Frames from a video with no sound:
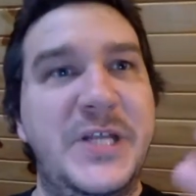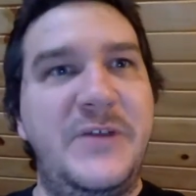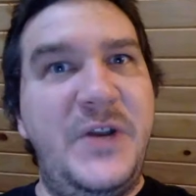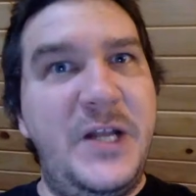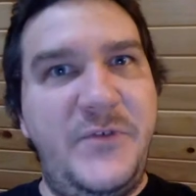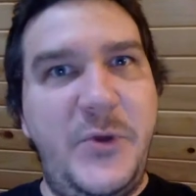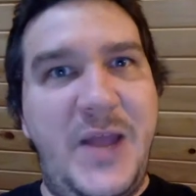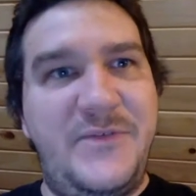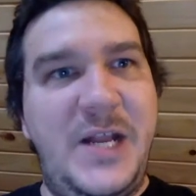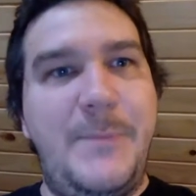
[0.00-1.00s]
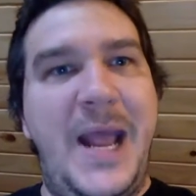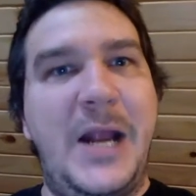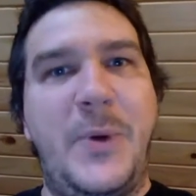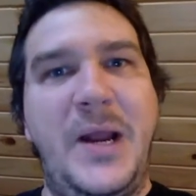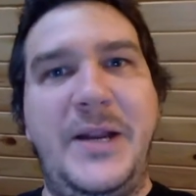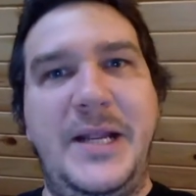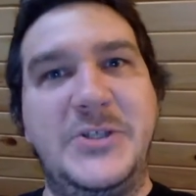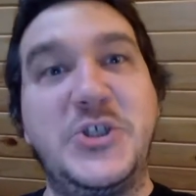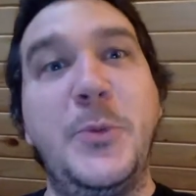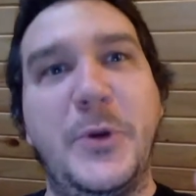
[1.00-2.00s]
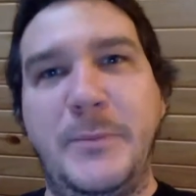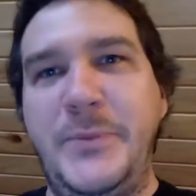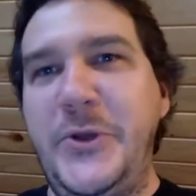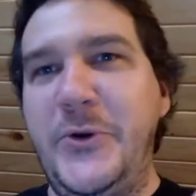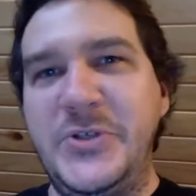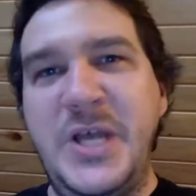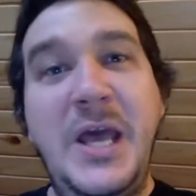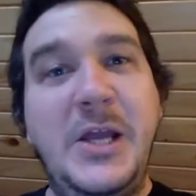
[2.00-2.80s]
And if any of you have any background in supercomputers,